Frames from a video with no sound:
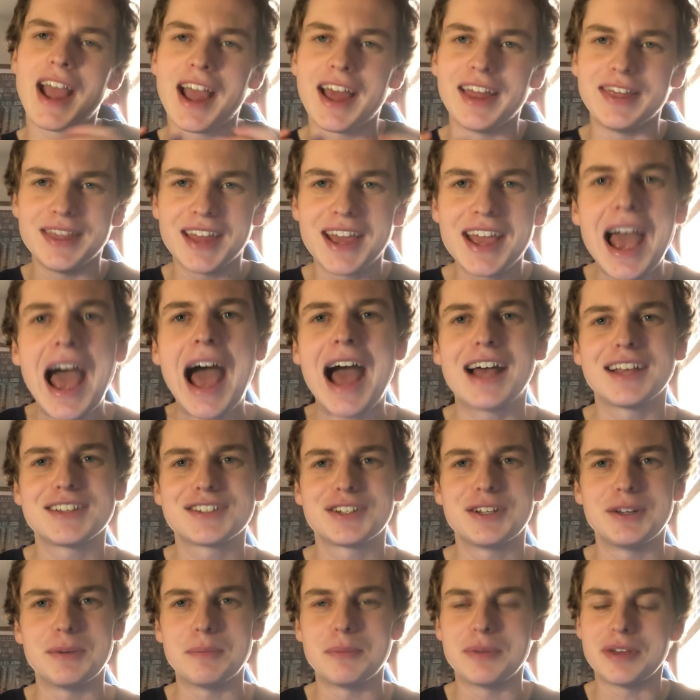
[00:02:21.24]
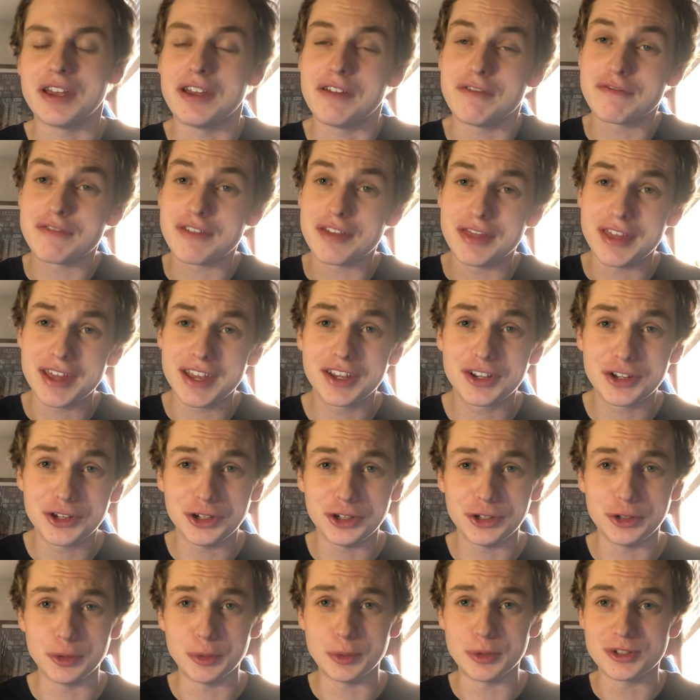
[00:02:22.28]
And they asked him if they could
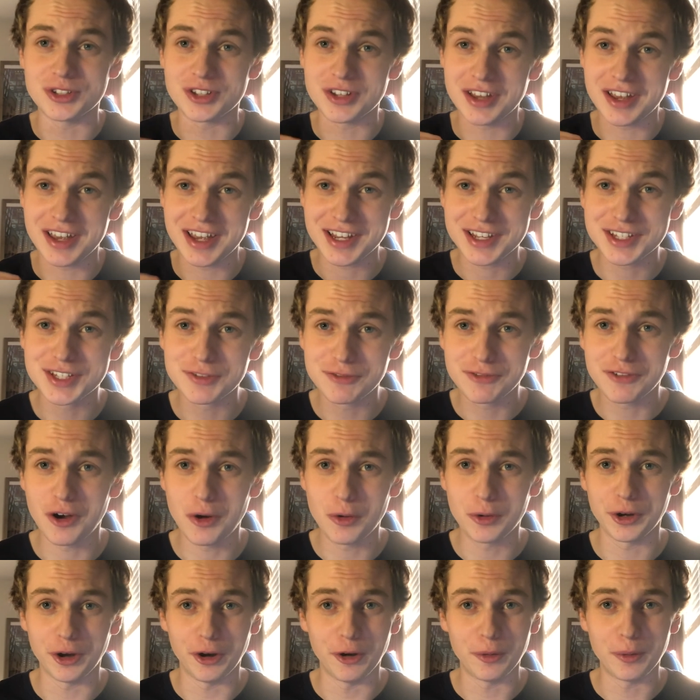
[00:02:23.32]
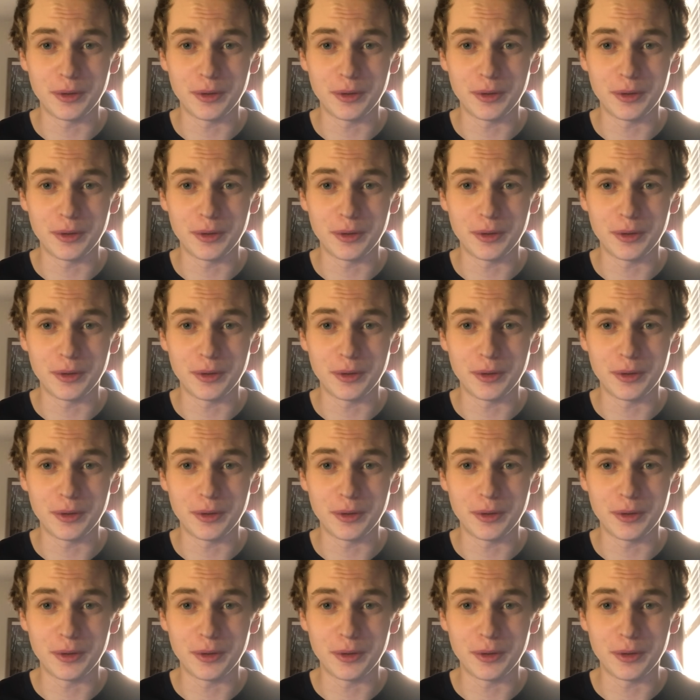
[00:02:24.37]
use his photo